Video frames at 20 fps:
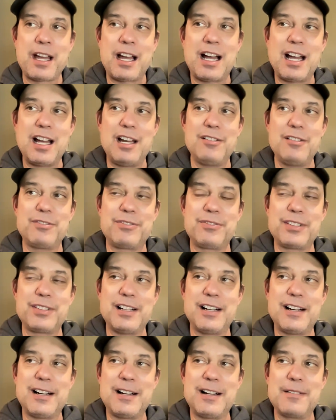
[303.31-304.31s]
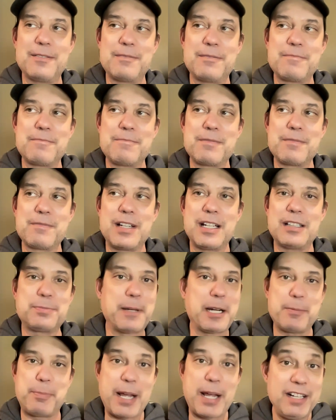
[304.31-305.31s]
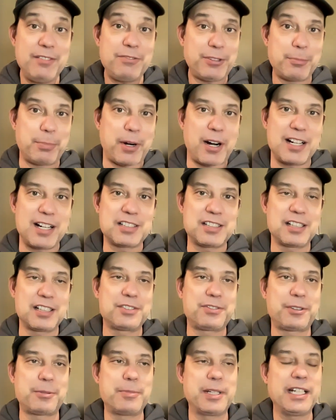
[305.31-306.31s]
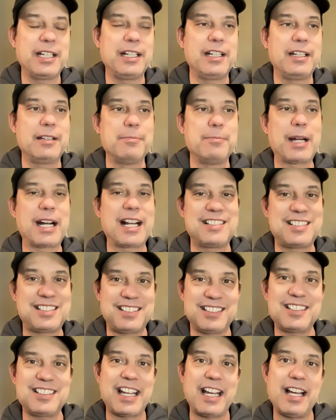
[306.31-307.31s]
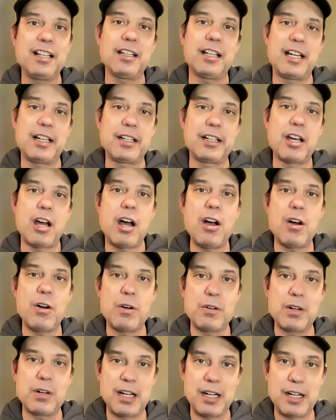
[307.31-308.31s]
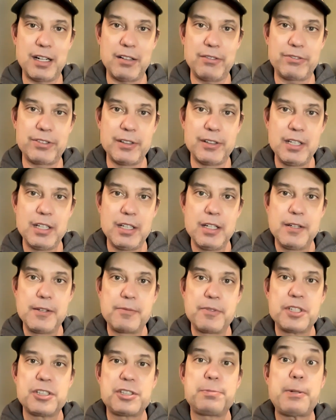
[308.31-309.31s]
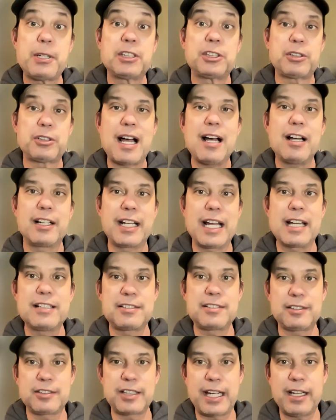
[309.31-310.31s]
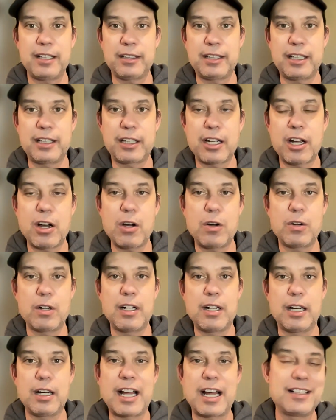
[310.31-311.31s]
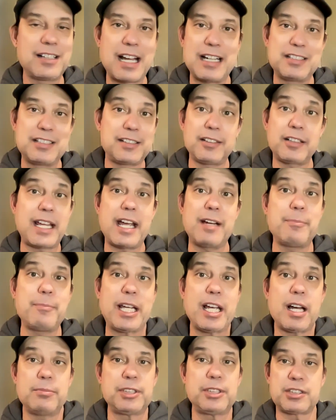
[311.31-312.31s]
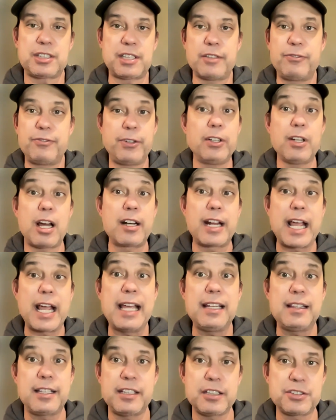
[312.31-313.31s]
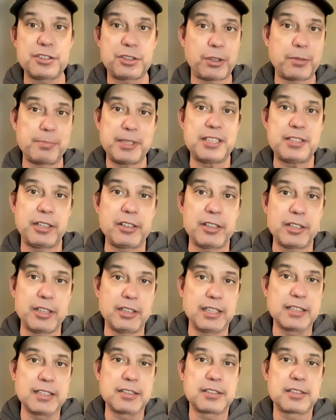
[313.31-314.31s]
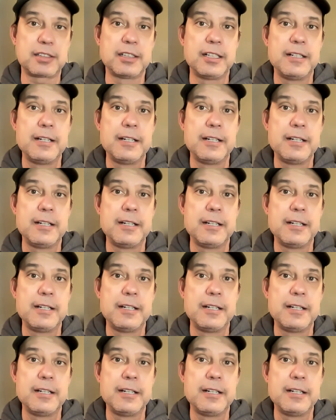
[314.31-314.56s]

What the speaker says: It's been a painful process for me, but I still can't let go of spirituality. I still can't let go. I still can't become just a full-on atheist or materialist.